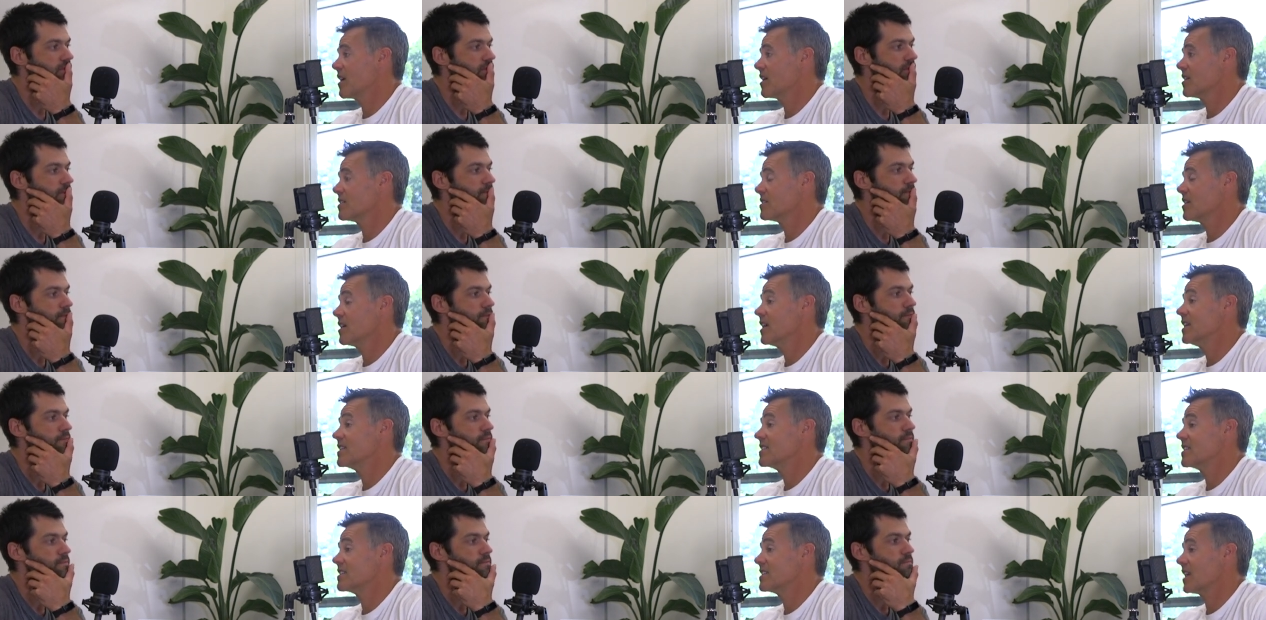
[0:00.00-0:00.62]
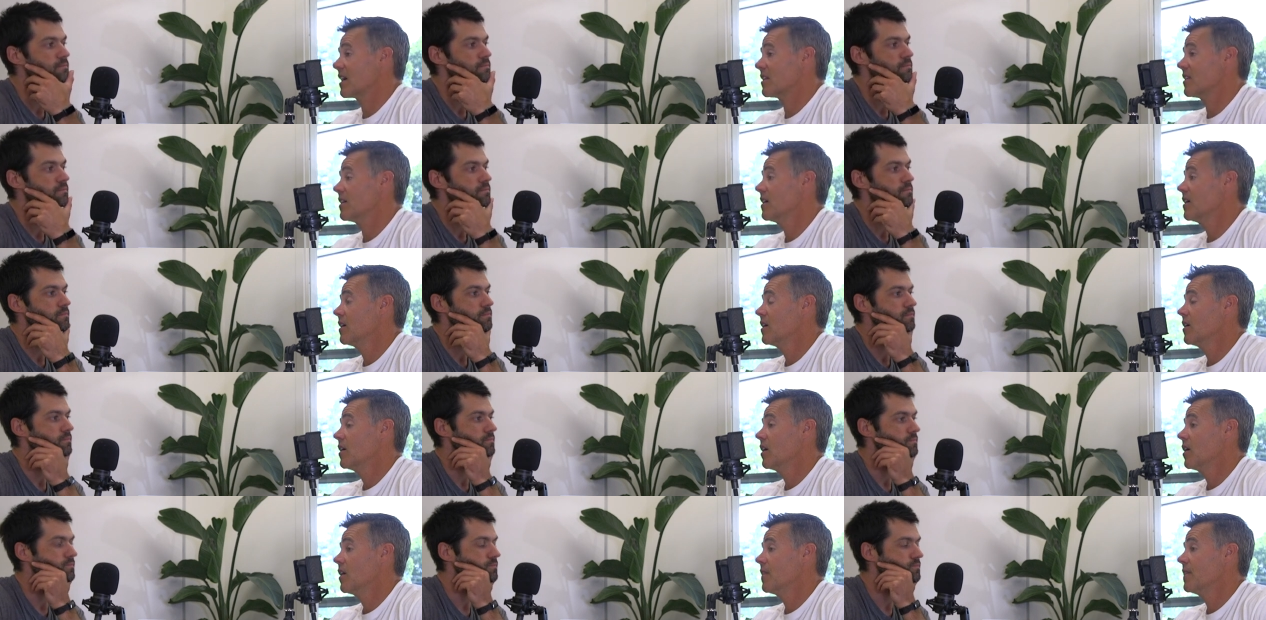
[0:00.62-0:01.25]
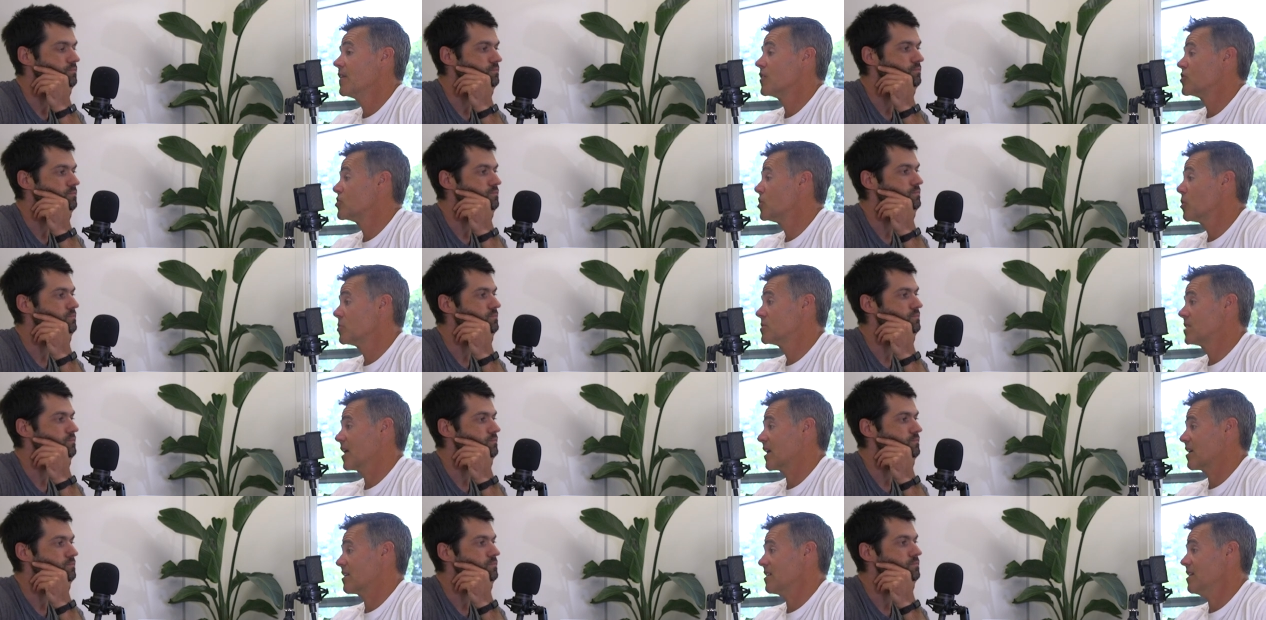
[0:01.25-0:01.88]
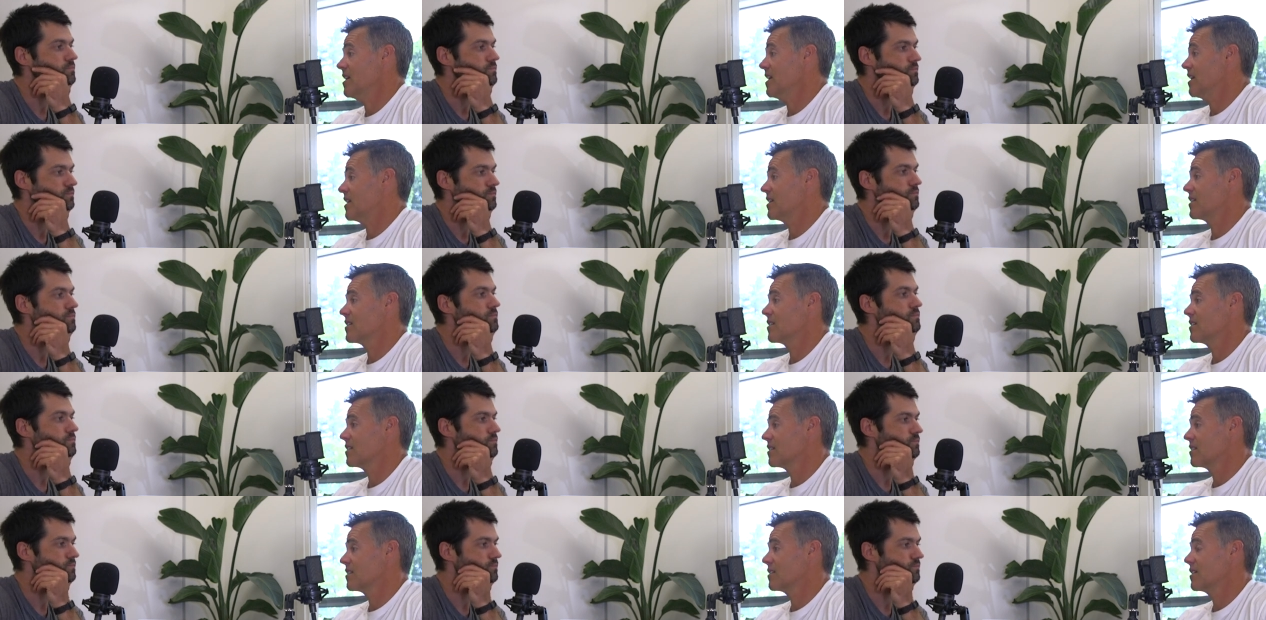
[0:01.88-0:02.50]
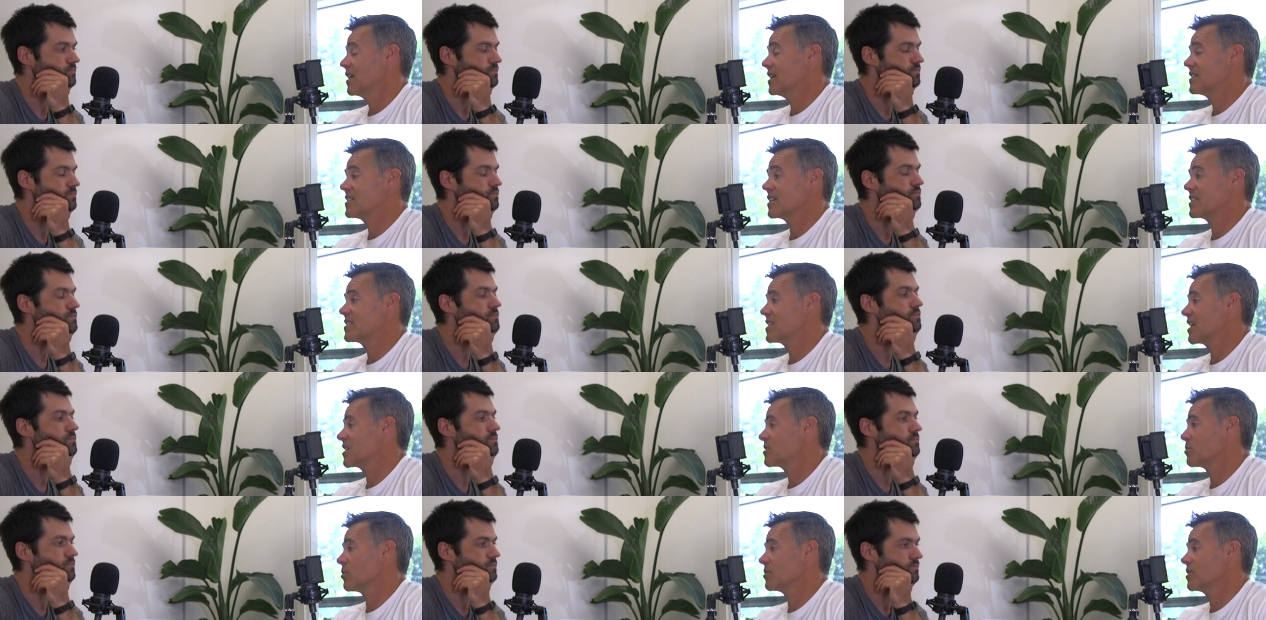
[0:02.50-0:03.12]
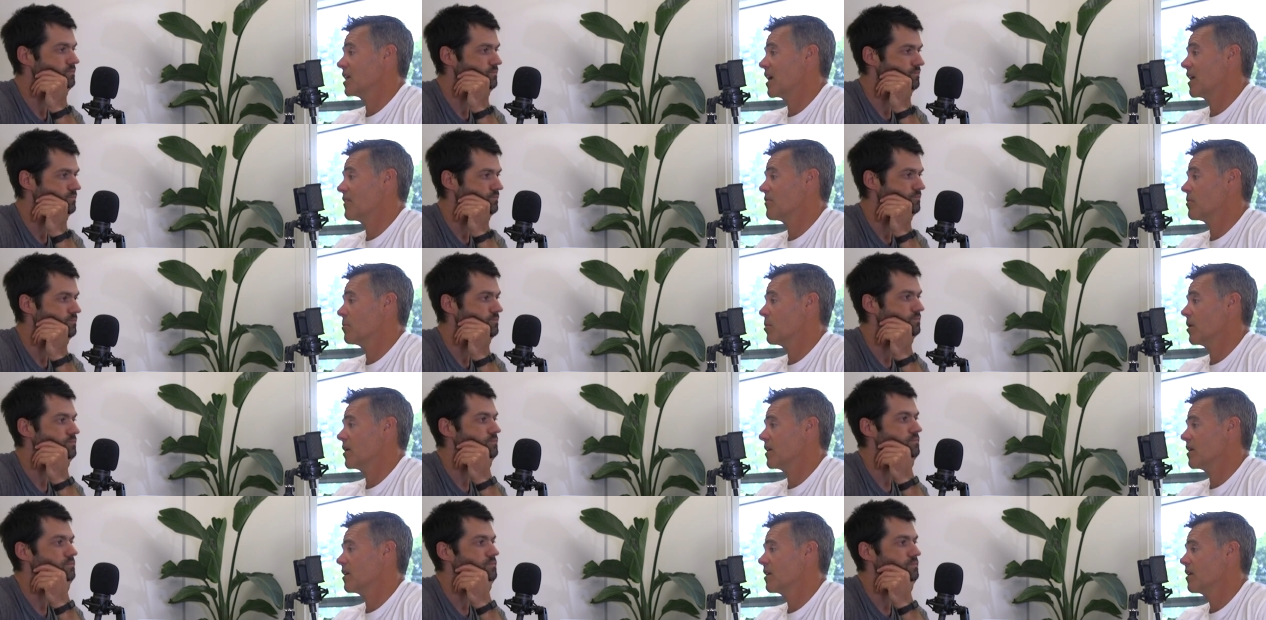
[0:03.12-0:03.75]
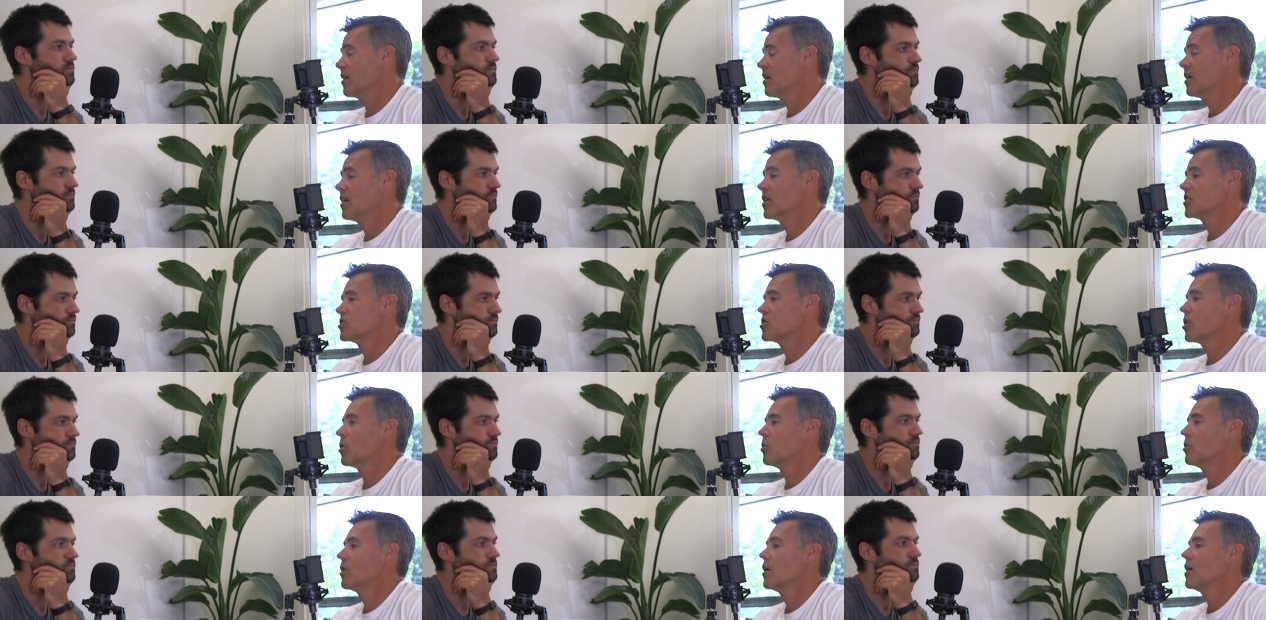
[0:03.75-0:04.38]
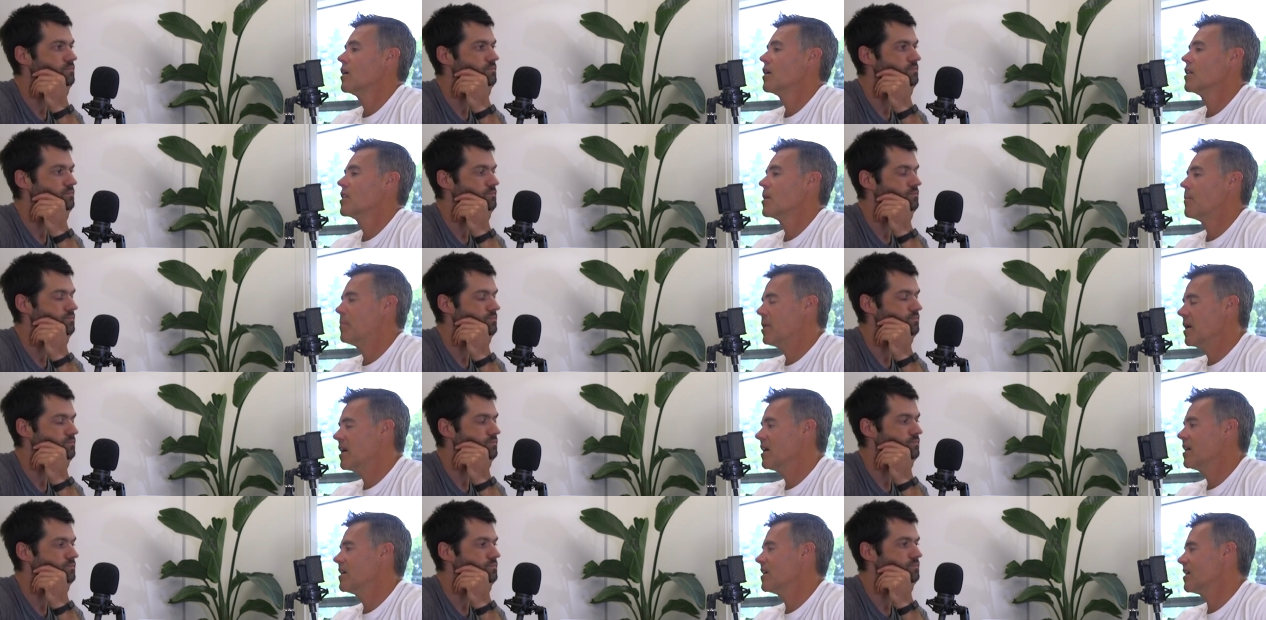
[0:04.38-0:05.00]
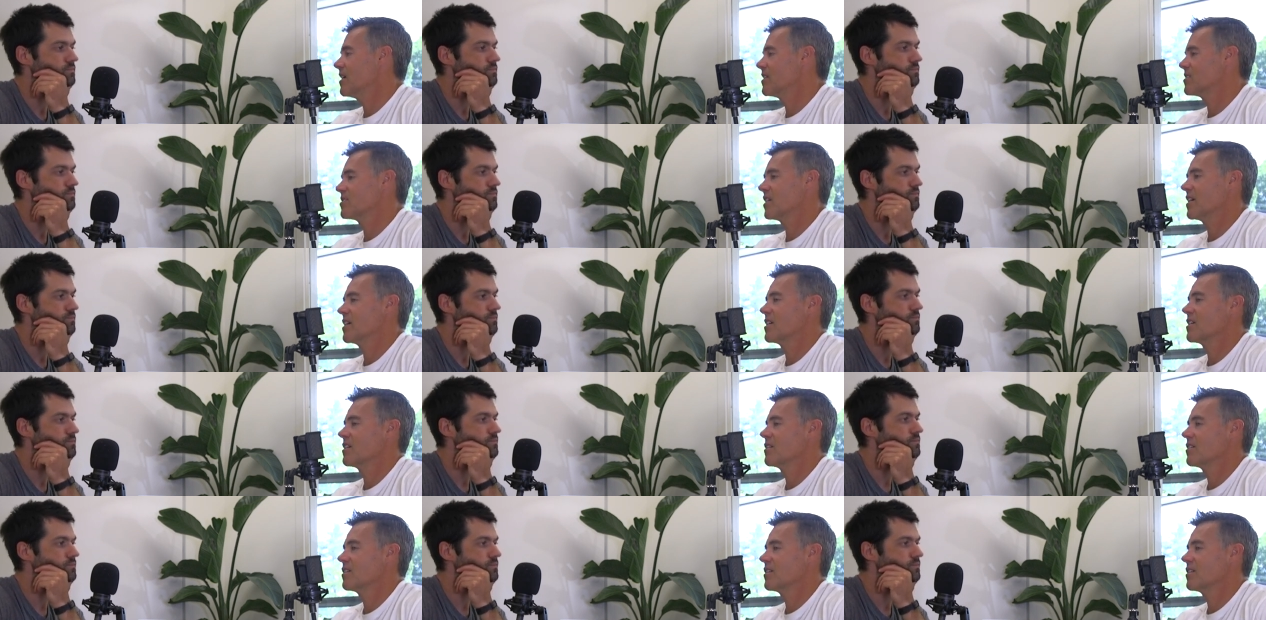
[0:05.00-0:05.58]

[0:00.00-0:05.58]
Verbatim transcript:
Speaker 1: is it's exactly there's no technique. Mm -hmm. It's accessible to everybody. So the pig is like